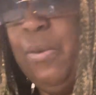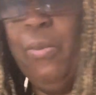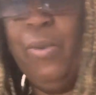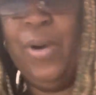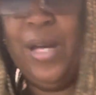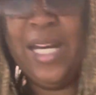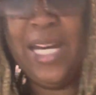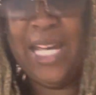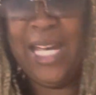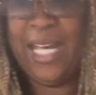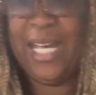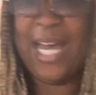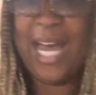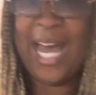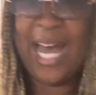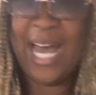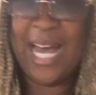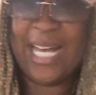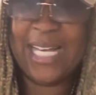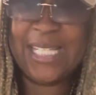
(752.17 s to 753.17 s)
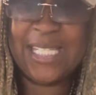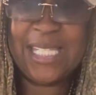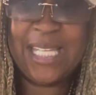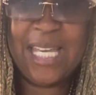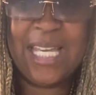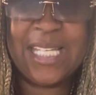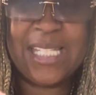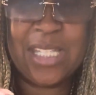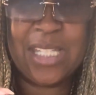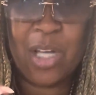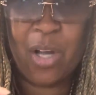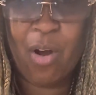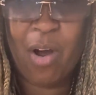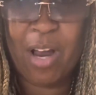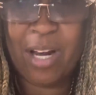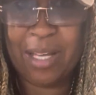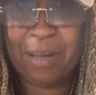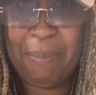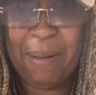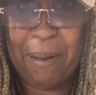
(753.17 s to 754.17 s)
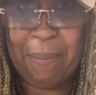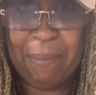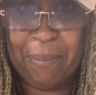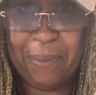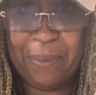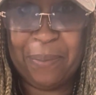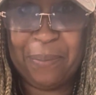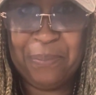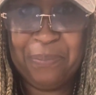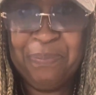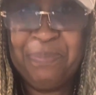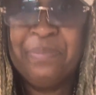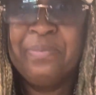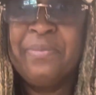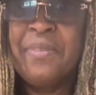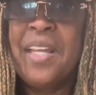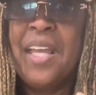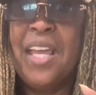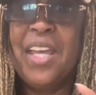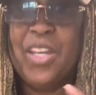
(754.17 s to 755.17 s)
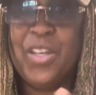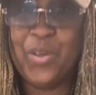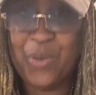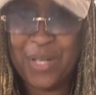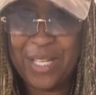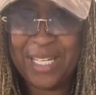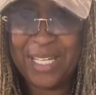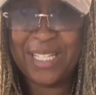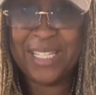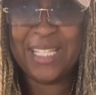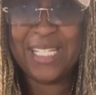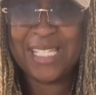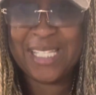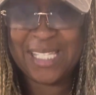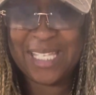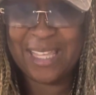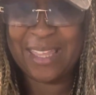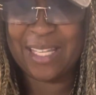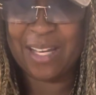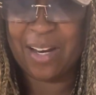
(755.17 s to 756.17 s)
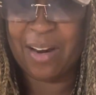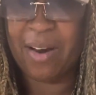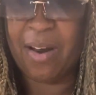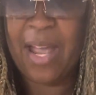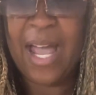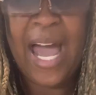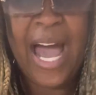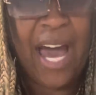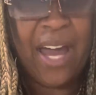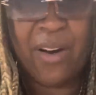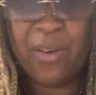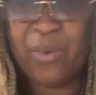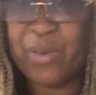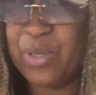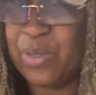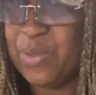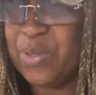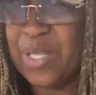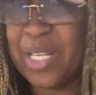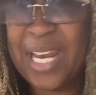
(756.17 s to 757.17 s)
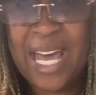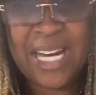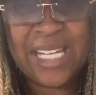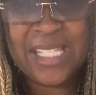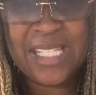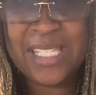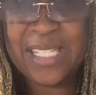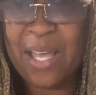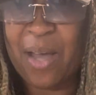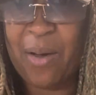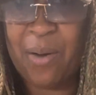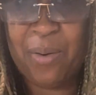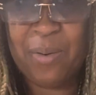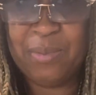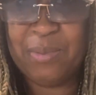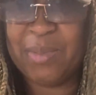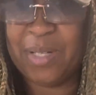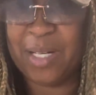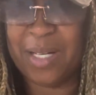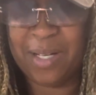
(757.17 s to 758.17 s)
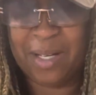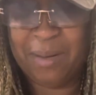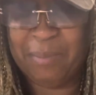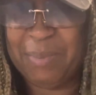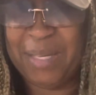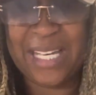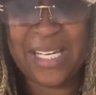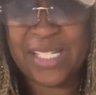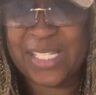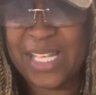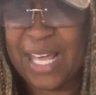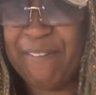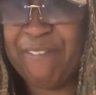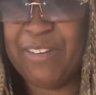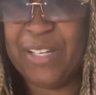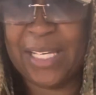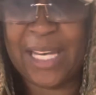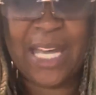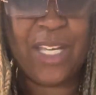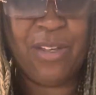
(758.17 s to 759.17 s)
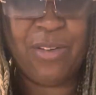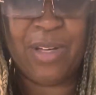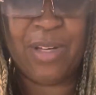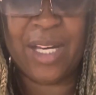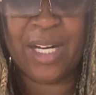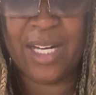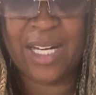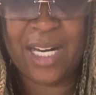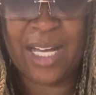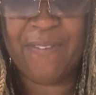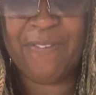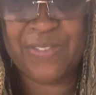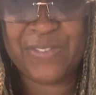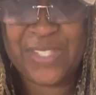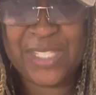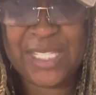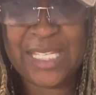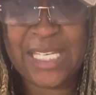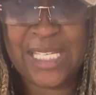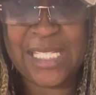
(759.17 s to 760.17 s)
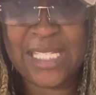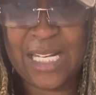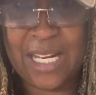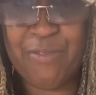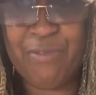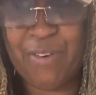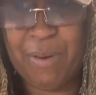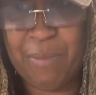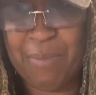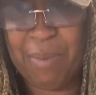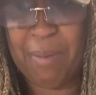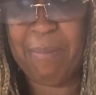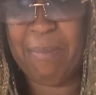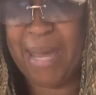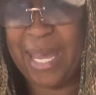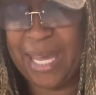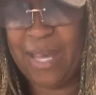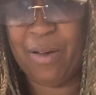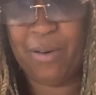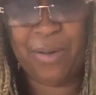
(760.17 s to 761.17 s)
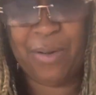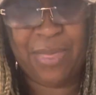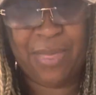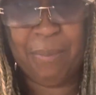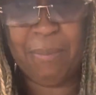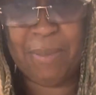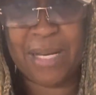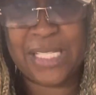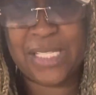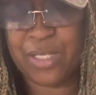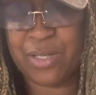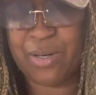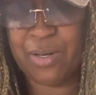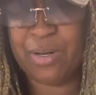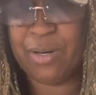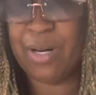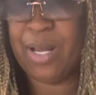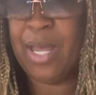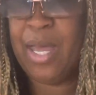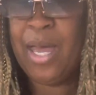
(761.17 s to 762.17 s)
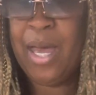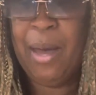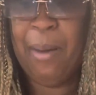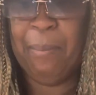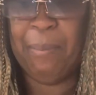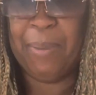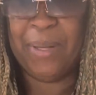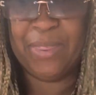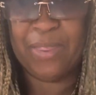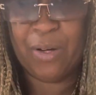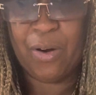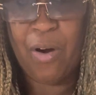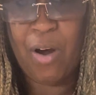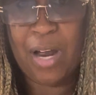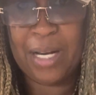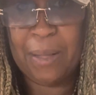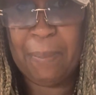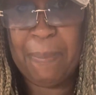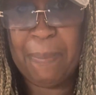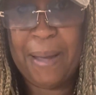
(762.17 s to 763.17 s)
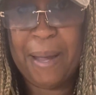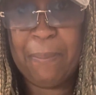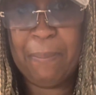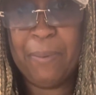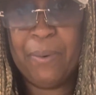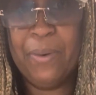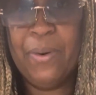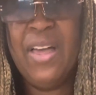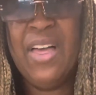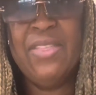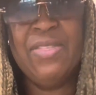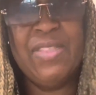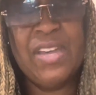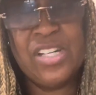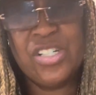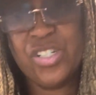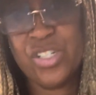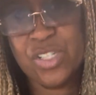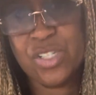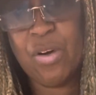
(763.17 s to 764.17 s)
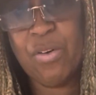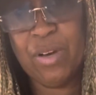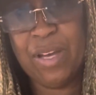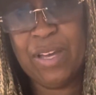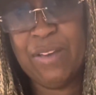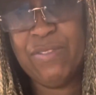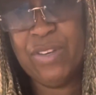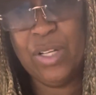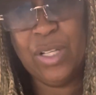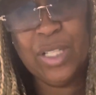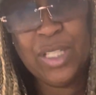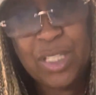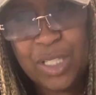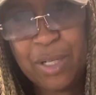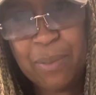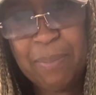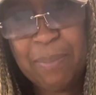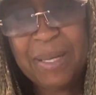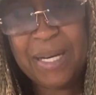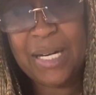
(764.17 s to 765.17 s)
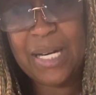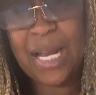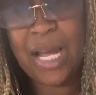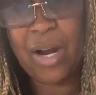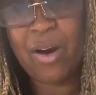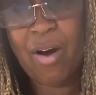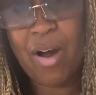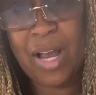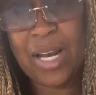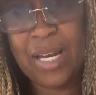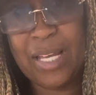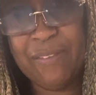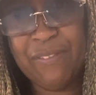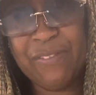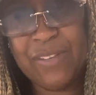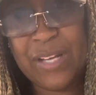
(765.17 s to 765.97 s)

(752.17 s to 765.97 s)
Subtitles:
we need, guys, is the garlic pepper. You need this in there. I don't use a lot of salt because I feel like you get enough seasoning from the mayo and the mustard. But the garlic pepper, that's just gonna give you a little bit of that garlic